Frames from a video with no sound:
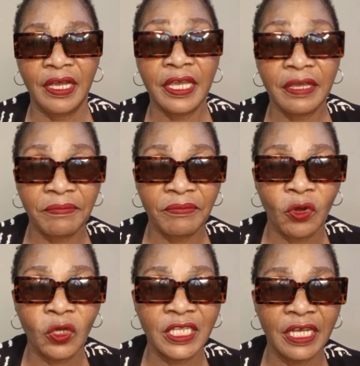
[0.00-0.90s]
him
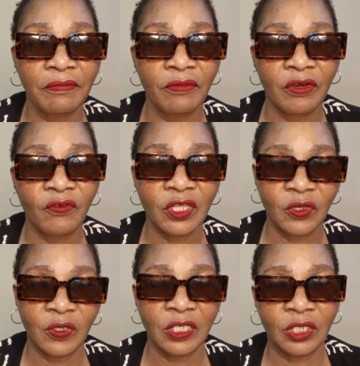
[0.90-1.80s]
or them with
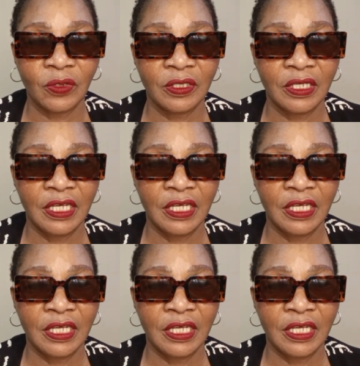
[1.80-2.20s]
conditions.